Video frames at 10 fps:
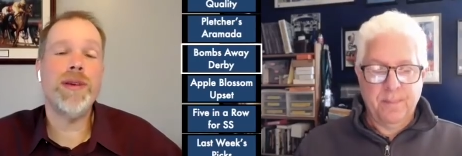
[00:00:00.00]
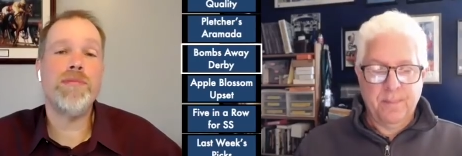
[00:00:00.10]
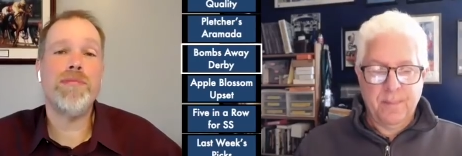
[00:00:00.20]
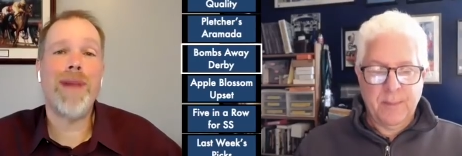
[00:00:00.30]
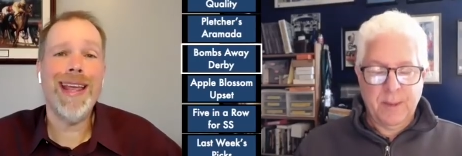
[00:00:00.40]

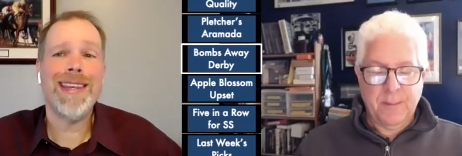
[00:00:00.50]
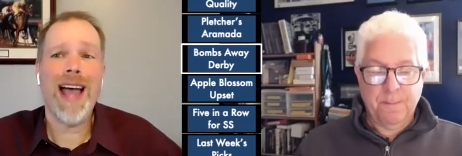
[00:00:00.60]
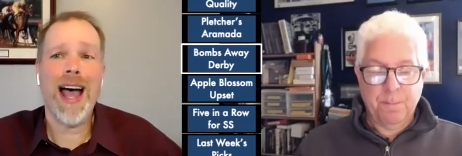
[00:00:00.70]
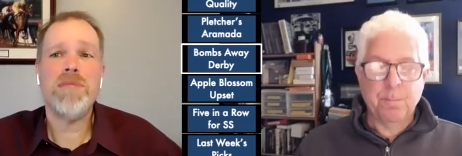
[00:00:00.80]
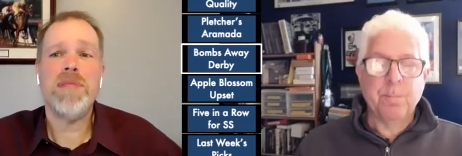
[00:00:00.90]
Speaker 1: might
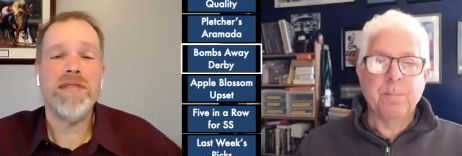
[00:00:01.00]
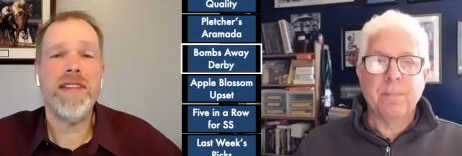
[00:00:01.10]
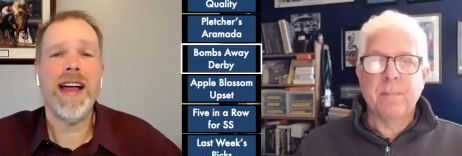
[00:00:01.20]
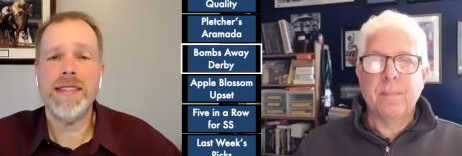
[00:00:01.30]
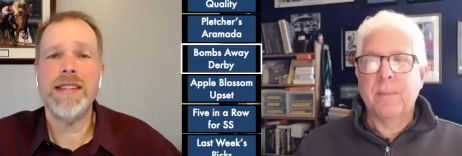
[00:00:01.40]
not be
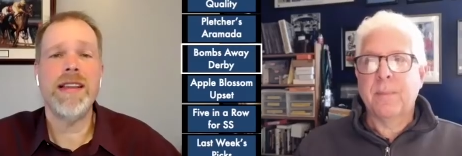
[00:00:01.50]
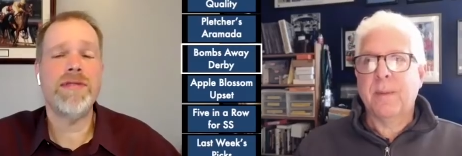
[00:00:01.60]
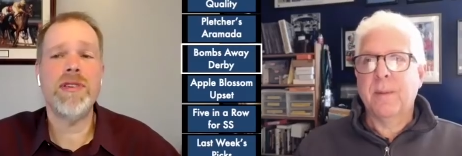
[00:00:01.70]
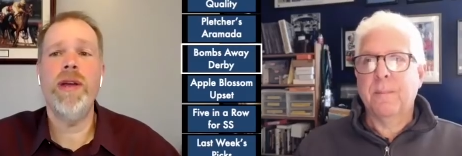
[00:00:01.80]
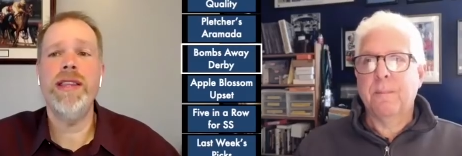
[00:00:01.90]
fast enough
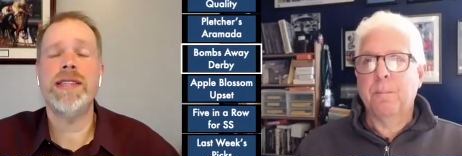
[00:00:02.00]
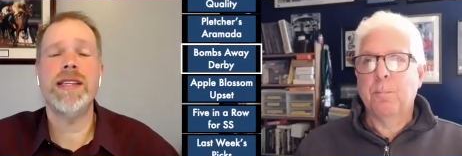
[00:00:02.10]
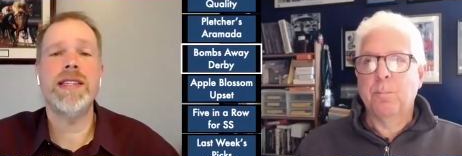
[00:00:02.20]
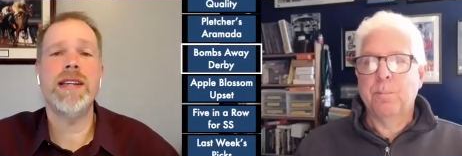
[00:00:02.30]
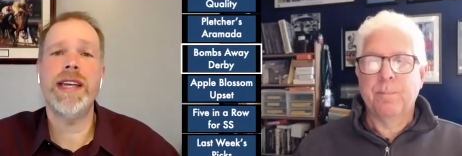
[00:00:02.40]
to win this
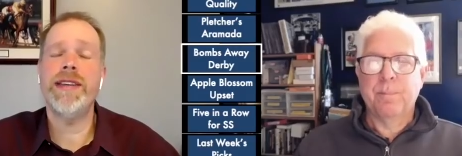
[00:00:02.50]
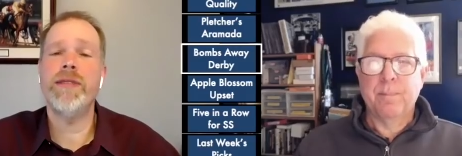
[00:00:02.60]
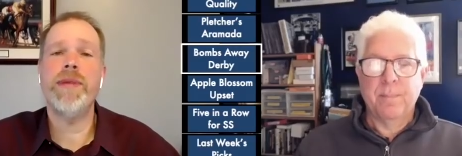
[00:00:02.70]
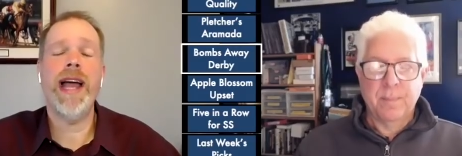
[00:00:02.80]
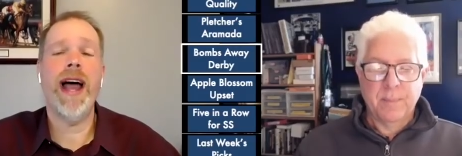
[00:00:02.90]
Kentucky
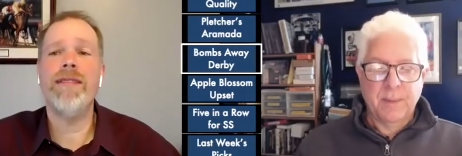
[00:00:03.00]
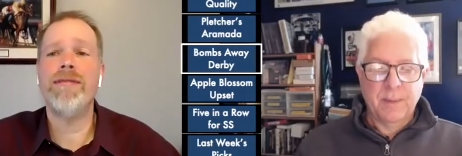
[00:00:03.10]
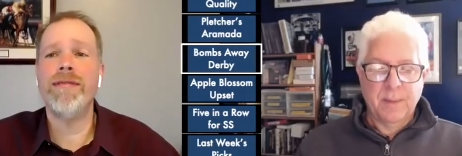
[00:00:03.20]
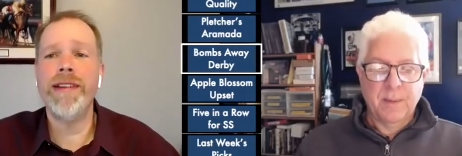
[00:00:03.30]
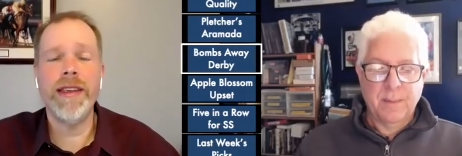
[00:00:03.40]
Derby. I
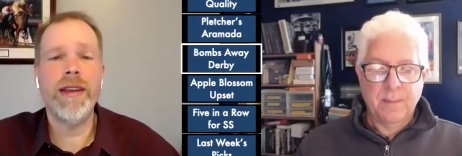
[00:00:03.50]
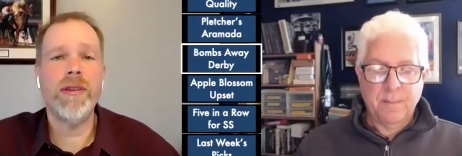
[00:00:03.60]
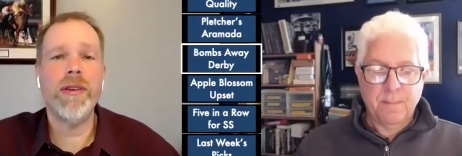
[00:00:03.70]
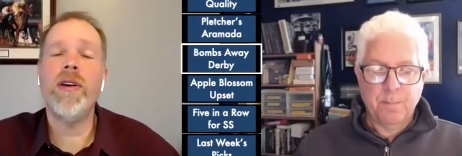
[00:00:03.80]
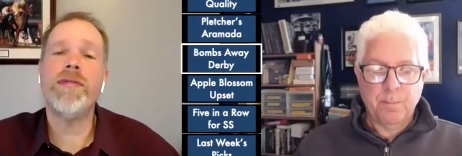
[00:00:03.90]
really
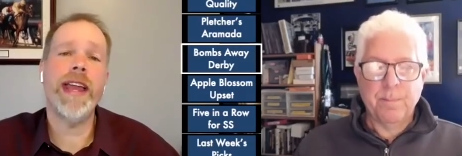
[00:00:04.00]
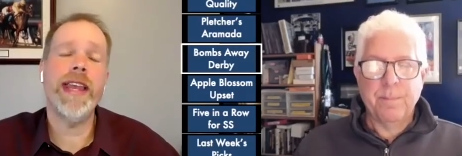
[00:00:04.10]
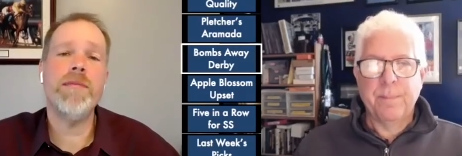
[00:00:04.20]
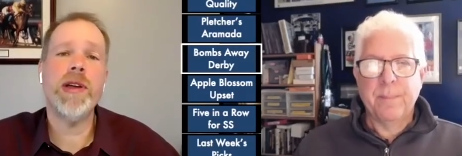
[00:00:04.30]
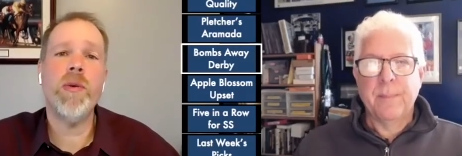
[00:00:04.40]
don't know if
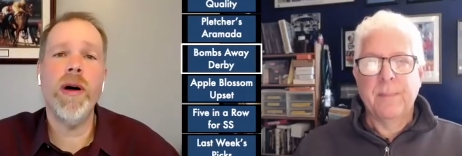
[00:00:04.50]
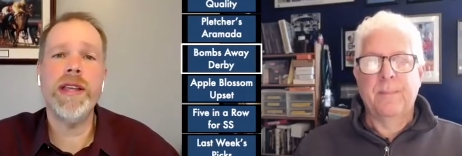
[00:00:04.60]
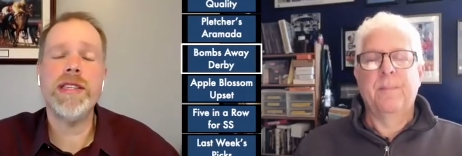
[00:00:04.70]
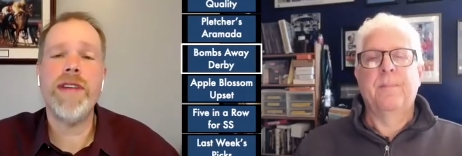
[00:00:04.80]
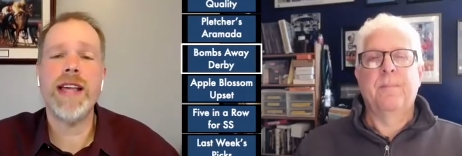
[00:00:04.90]
Dynamic One
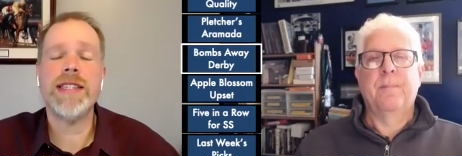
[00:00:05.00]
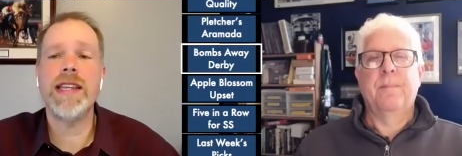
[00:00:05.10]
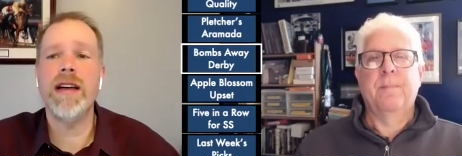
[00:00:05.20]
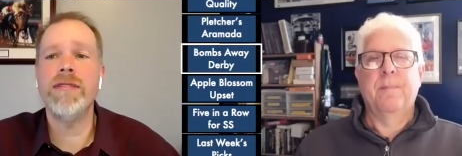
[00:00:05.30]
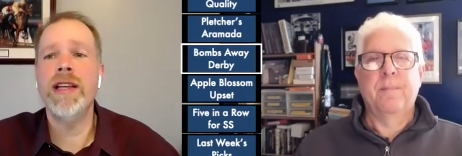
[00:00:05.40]
is fast
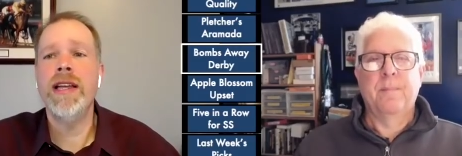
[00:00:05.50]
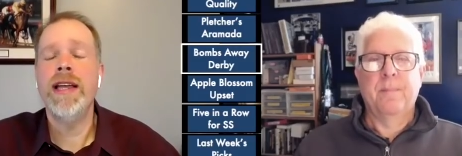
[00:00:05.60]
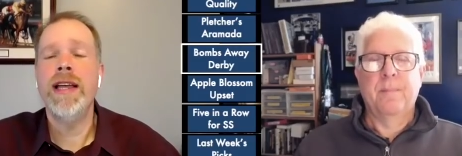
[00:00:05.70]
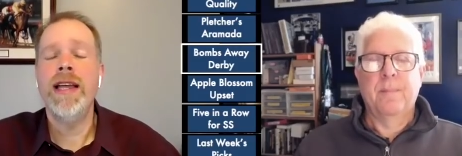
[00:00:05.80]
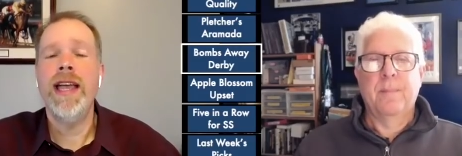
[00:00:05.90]
enough.
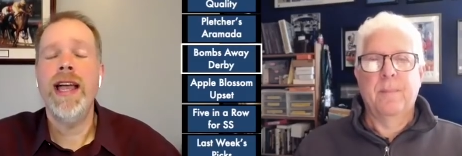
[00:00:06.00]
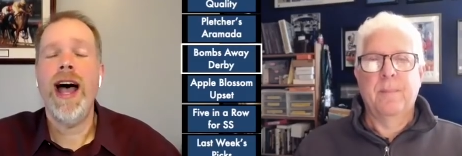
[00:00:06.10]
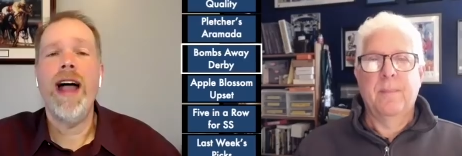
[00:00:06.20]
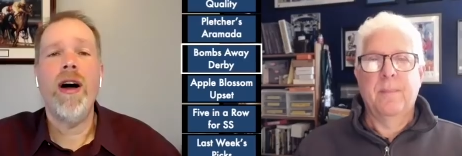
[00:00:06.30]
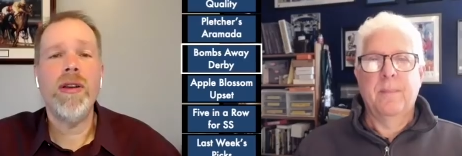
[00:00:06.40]

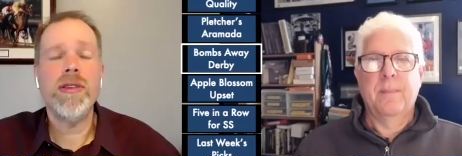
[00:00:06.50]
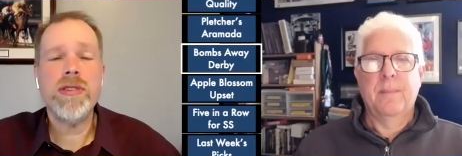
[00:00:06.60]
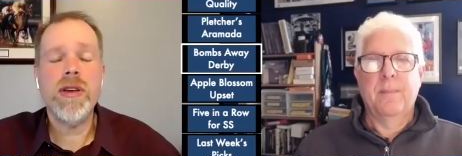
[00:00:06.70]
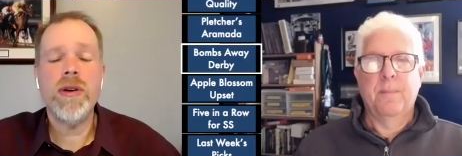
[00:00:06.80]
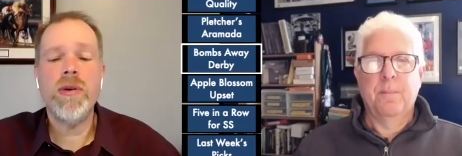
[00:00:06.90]
I
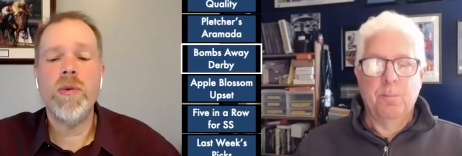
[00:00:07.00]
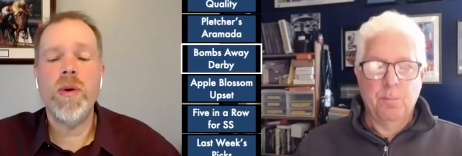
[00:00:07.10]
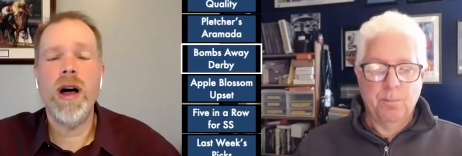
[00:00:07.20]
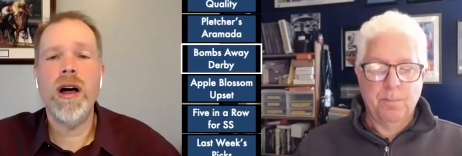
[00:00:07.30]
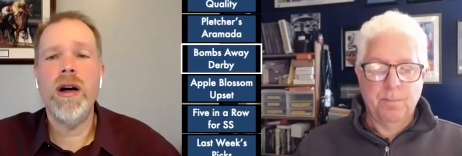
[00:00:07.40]
also
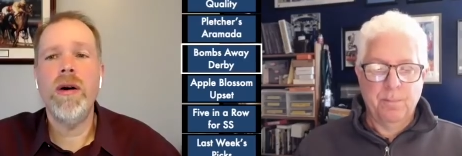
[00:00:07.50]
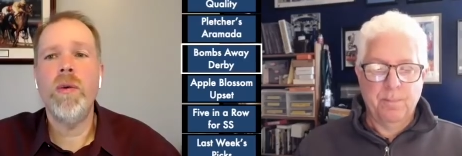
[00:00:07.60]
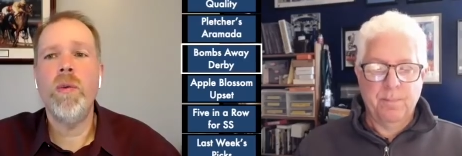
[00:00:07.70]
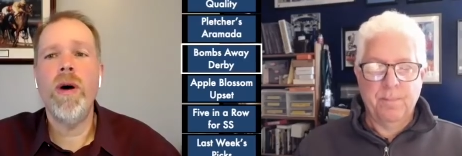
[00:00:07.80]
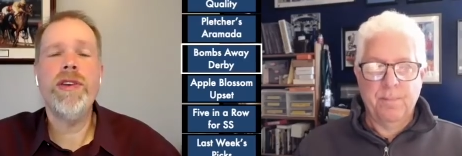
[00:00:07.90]
uh,
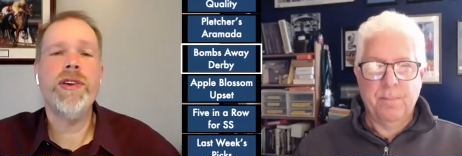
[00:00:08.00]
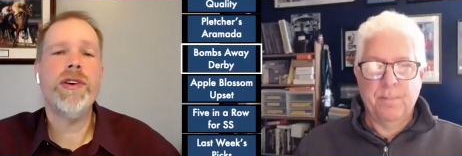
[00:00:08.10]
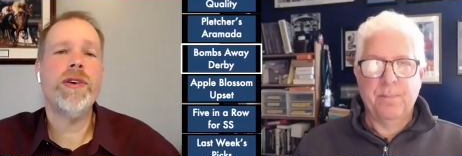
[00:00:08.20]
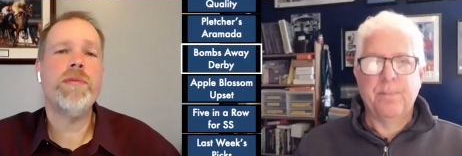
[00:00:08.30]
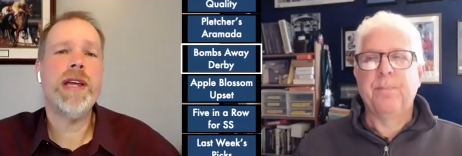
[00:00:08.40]

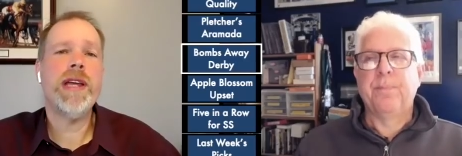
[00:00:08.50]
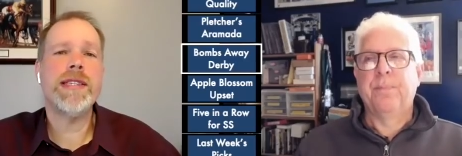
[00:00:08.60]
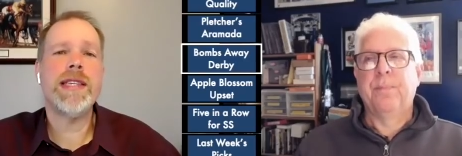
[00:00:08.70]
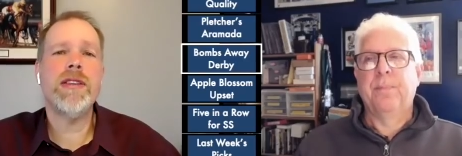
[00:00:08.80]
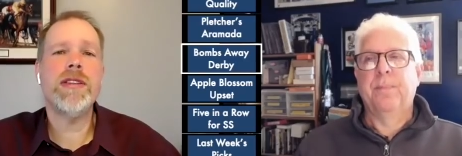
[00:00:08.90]
wonder,
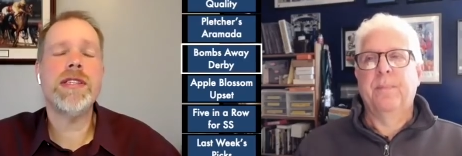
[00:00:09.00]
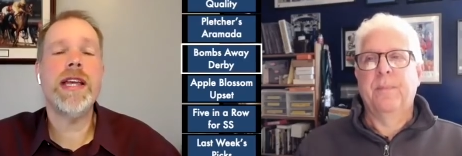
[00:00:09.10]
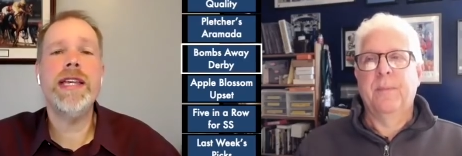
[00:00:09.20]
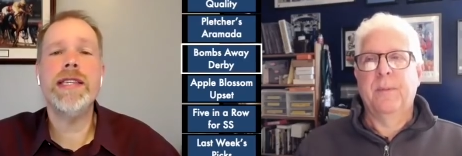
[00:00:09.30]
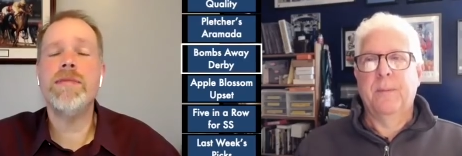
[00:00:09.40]
because it looks
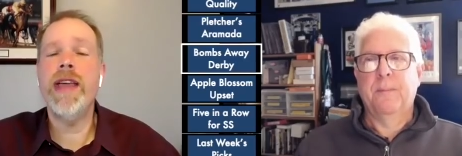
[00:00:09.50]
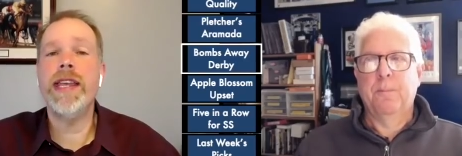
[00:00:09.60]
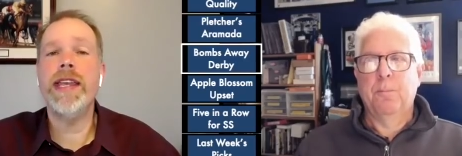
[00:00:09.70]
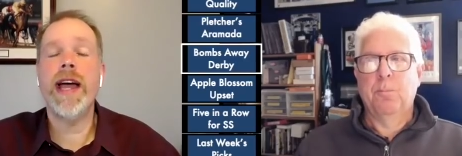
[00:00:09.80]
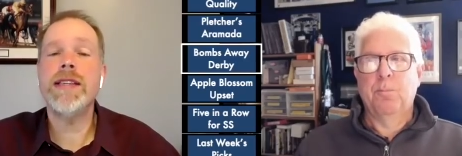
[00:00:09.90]
like he's made
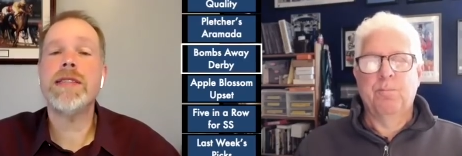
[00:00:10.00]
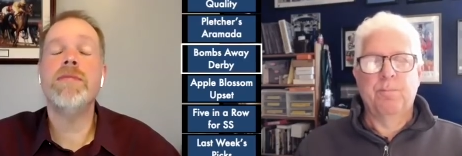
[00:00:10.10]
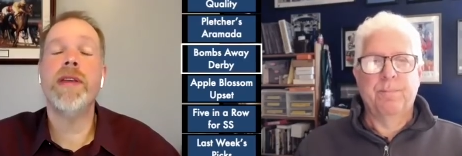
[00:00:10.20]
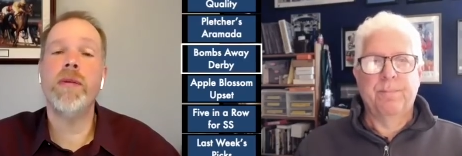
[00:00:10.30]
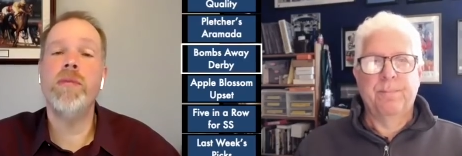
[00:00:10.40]
a nice
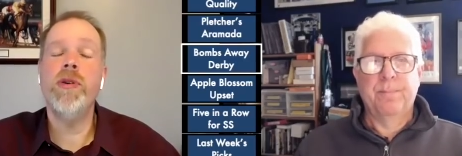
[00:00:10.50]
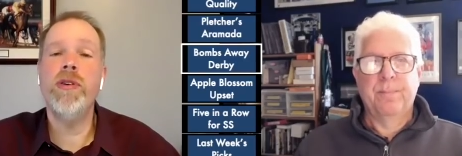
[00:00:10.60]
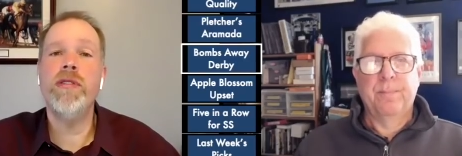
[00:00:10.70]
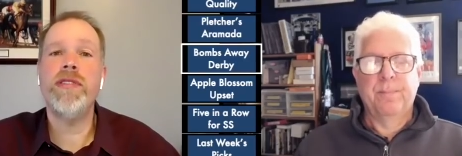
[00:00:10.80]
middle move